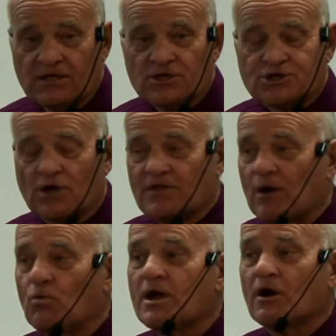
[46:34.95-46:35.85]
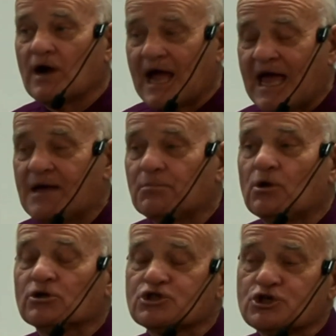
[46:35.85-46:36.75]
so that we are
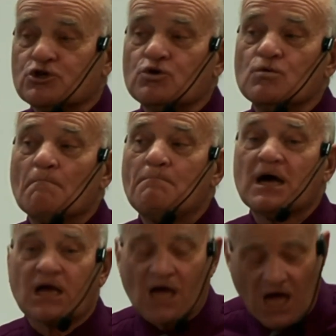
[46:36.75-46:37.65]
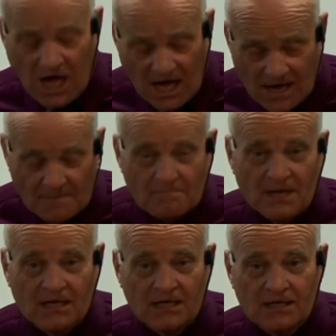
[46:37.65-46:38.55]
able to become